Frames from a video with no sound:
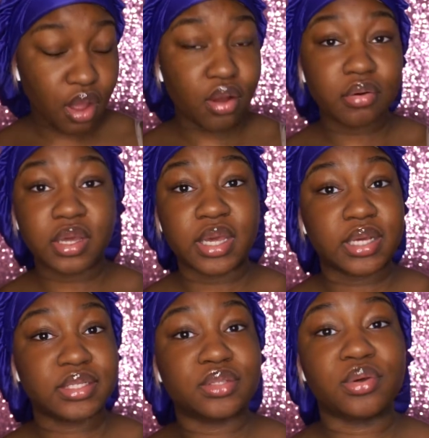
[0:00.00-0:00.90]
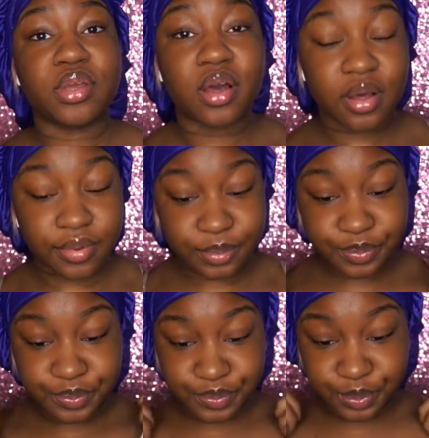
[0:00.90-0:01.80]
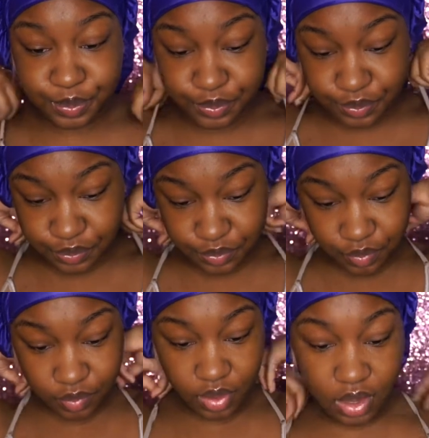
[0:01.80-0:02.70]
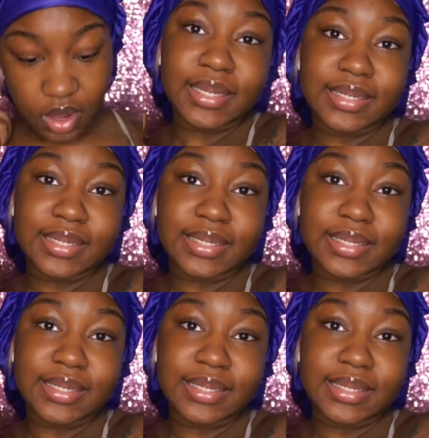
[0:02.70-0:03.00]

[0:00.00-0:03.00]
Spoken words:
Okay, so y'all, it